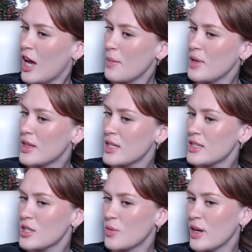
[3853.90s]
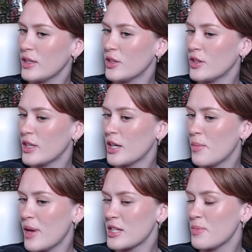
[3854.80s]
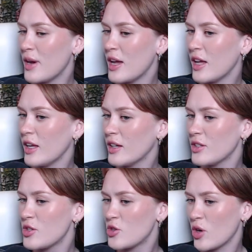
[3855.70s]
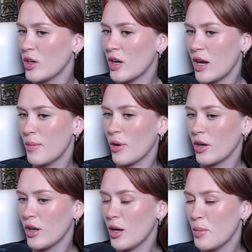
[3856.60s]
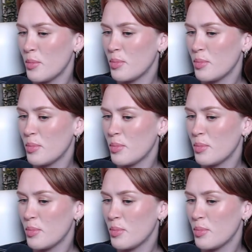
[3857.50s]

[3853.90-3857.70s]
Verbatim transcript: I mean, this is quite literally gonna mess my strong guy part up.